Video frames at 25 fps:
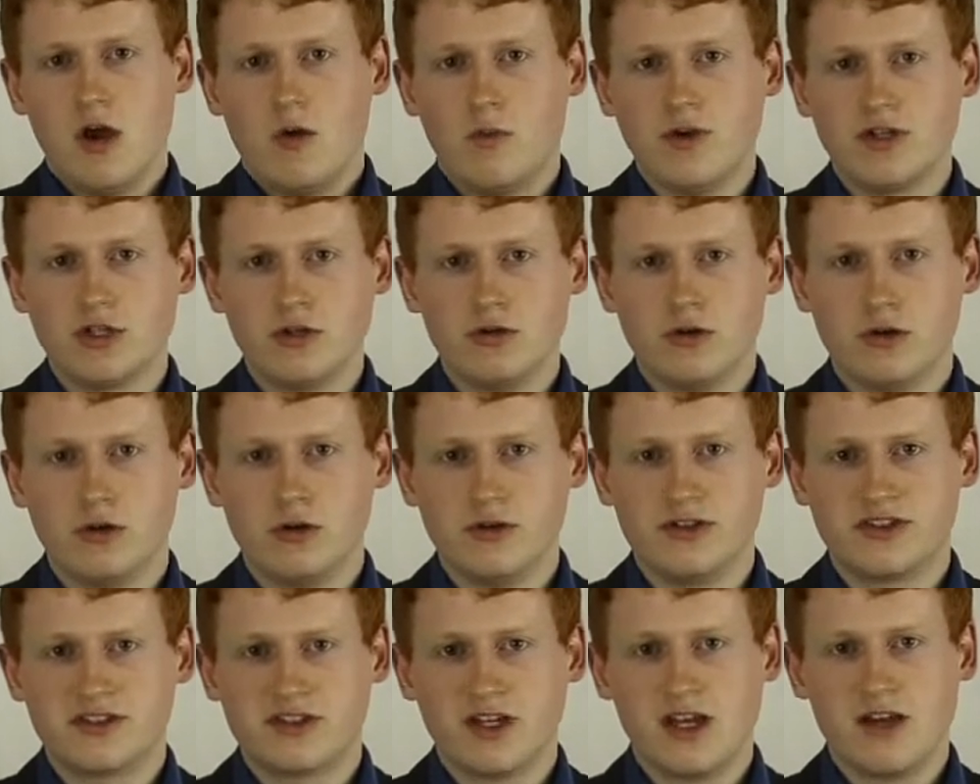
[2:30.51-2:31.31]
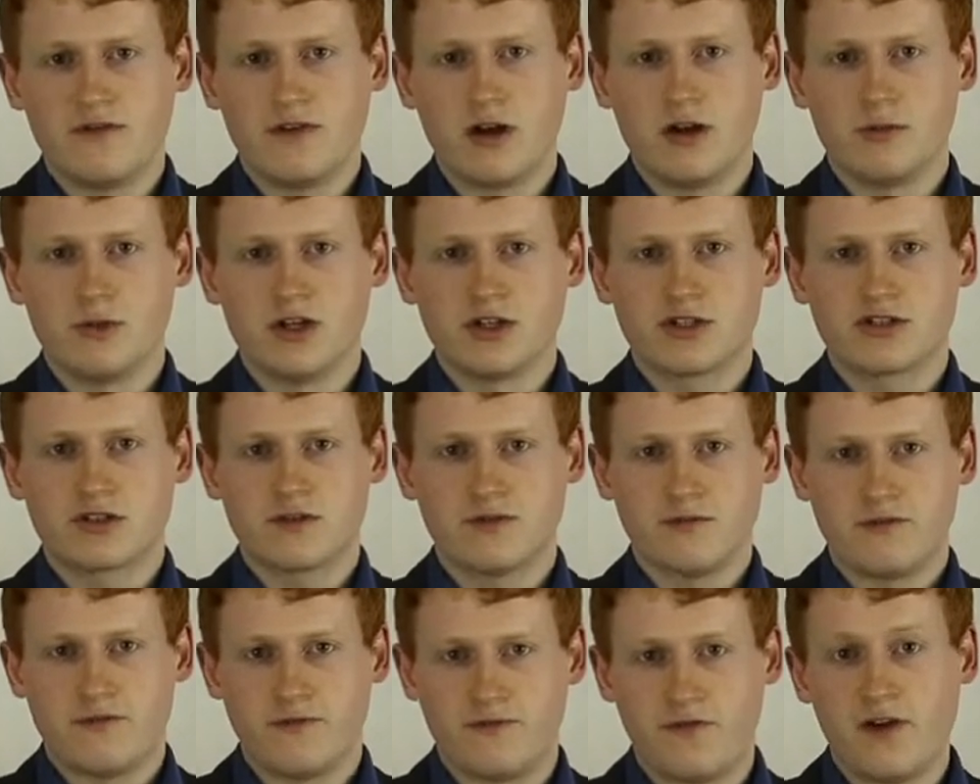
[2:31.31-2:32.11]
We do host very
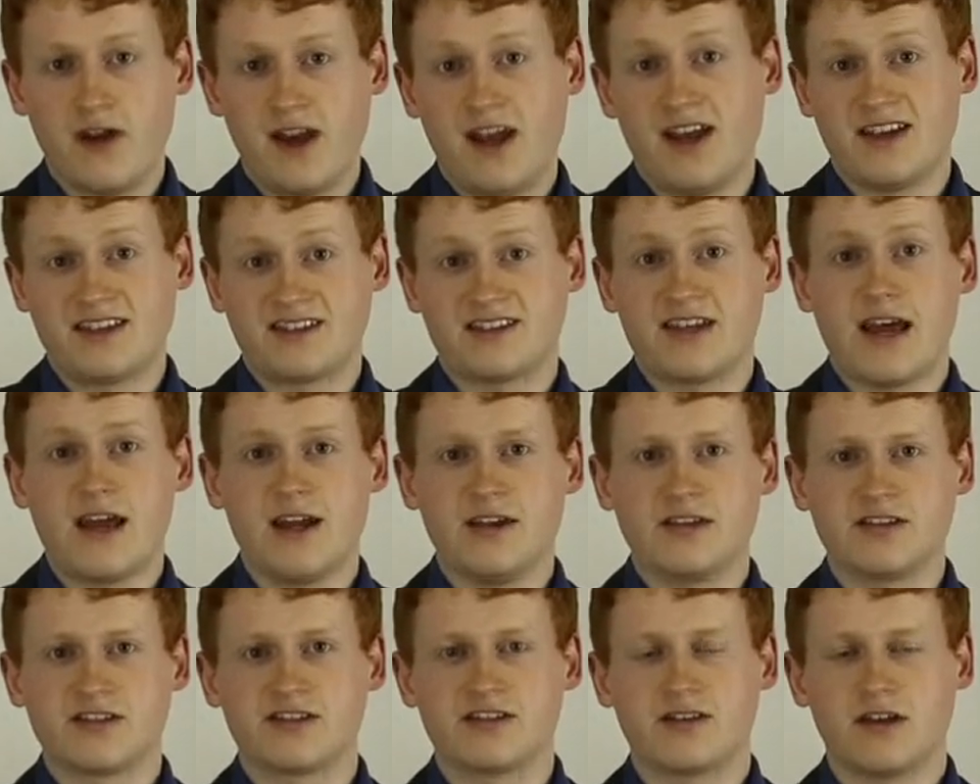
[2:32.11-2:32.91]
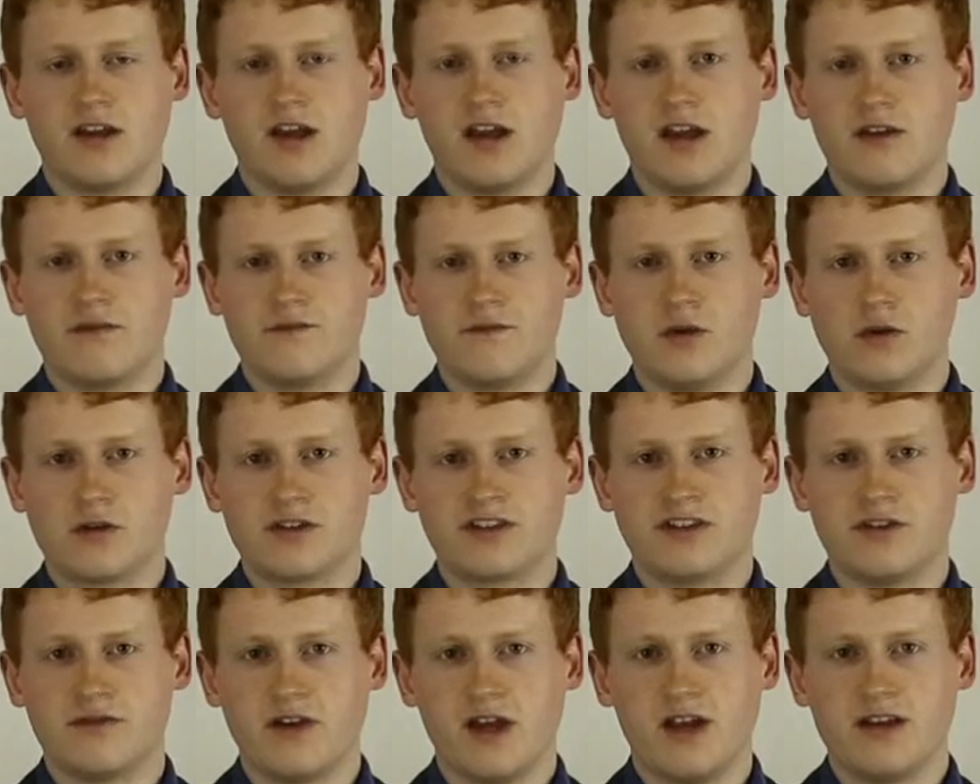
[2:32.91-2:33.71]
much
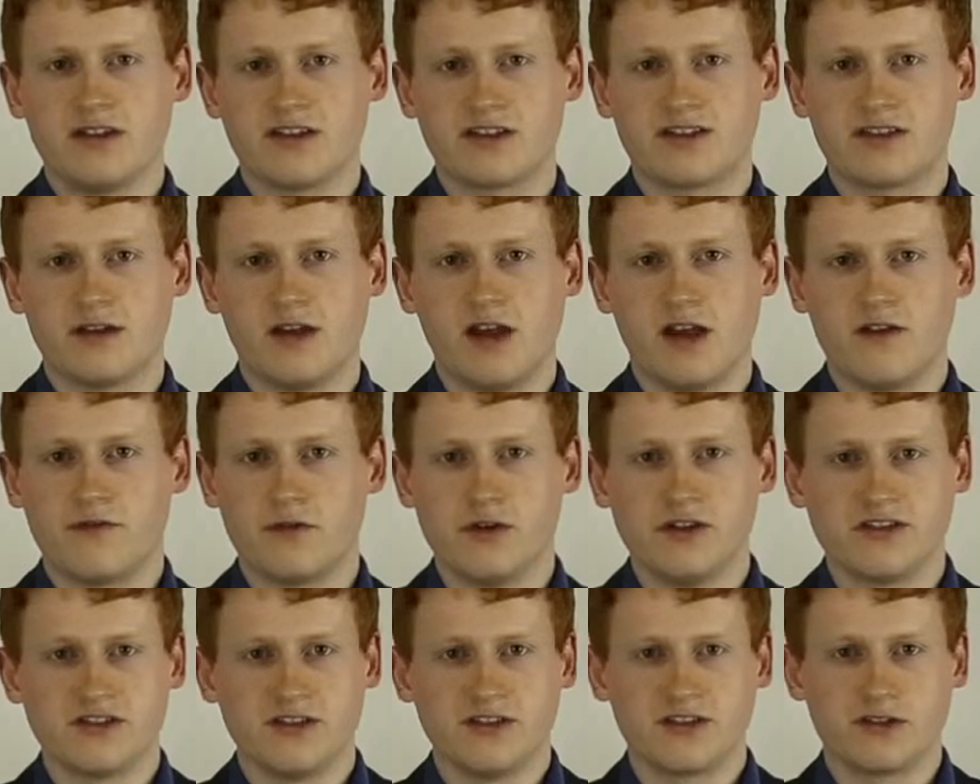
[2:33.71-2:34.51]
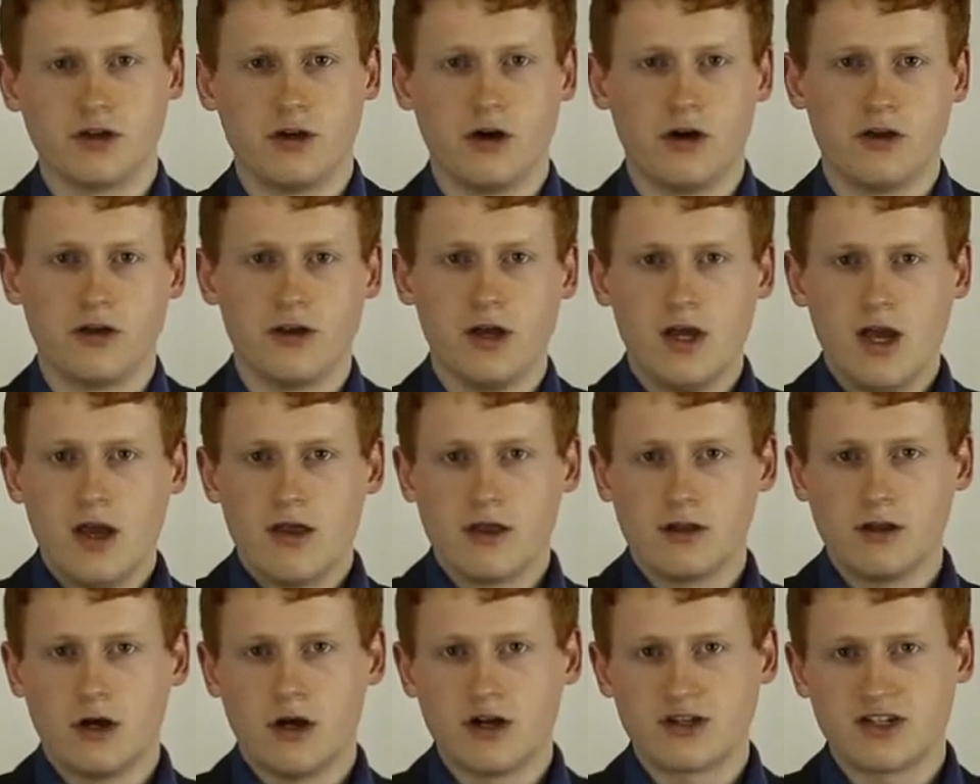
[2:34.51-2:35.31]
science-focused events, for instance on
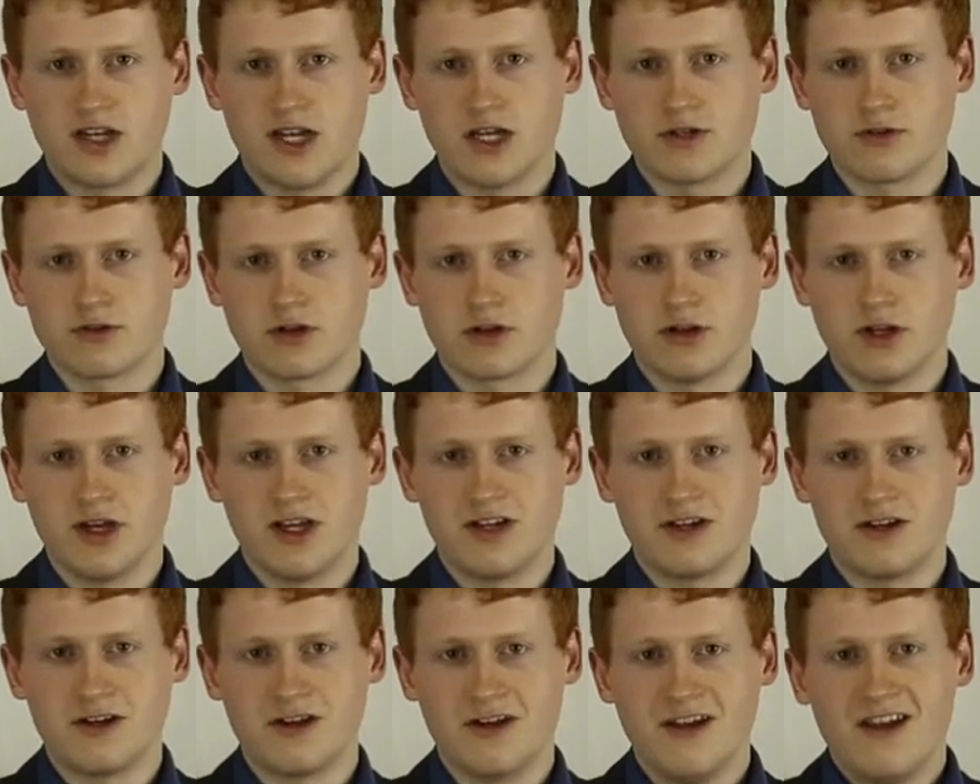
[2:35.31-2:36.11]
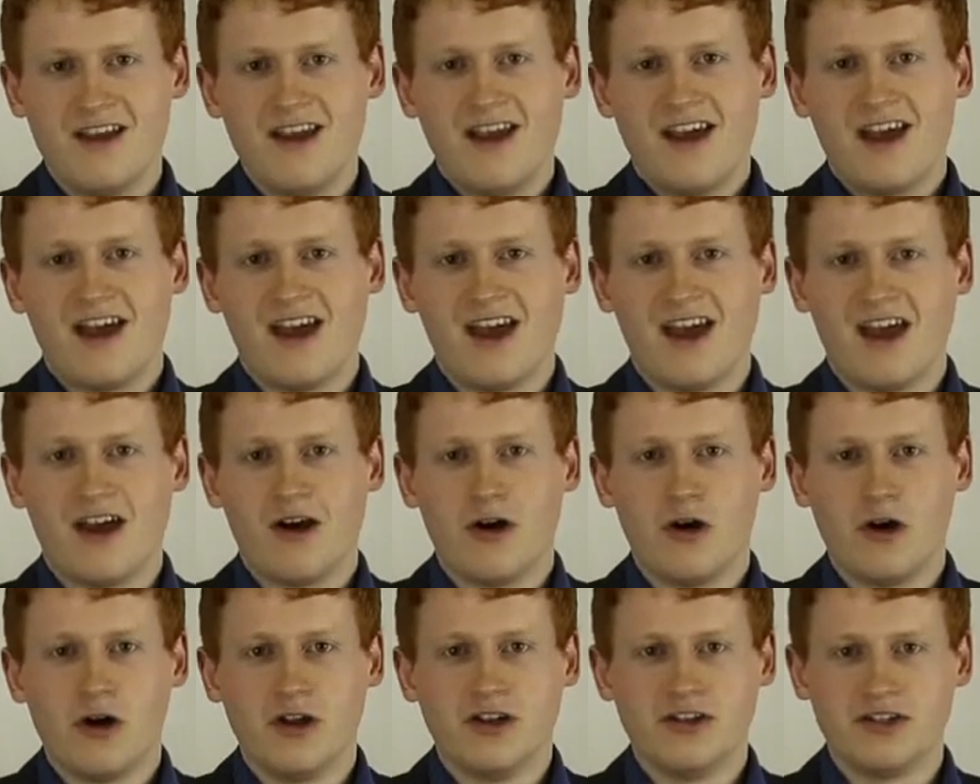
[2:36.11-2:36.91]
Large Hadron Collider,
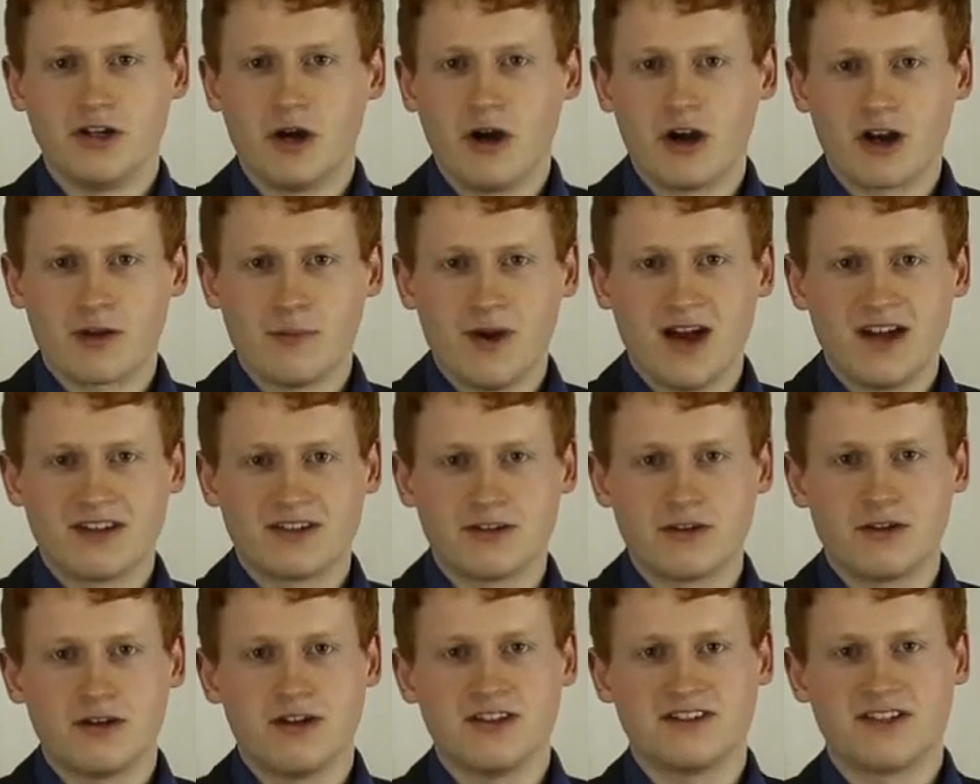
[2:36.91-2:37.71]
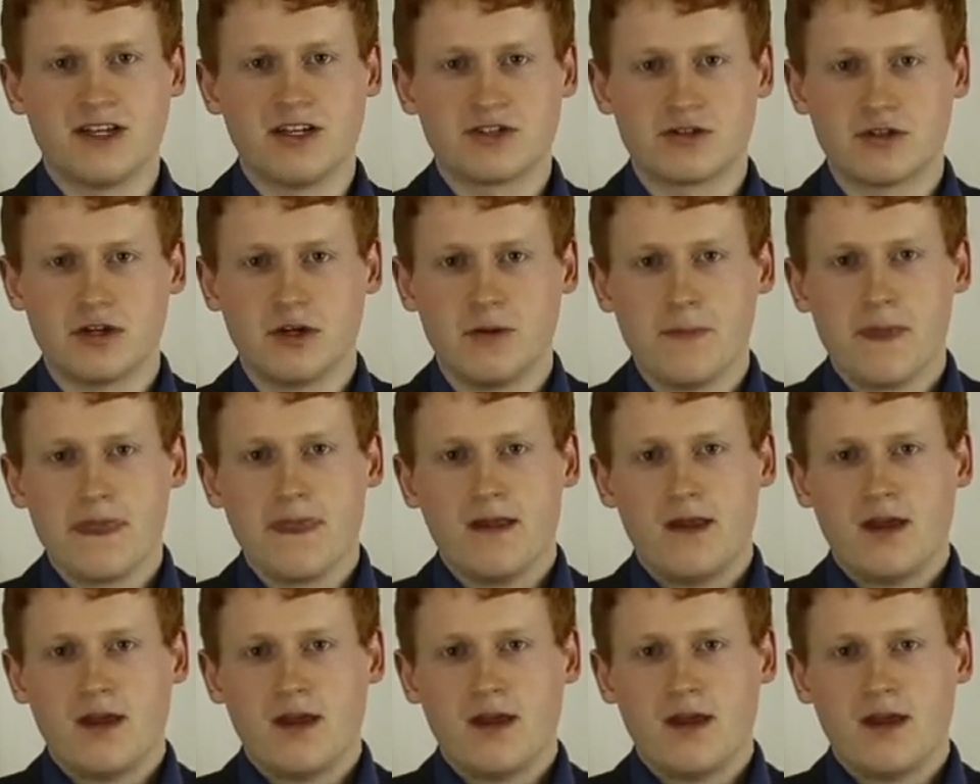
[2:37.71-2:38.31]
on dark matter, etc.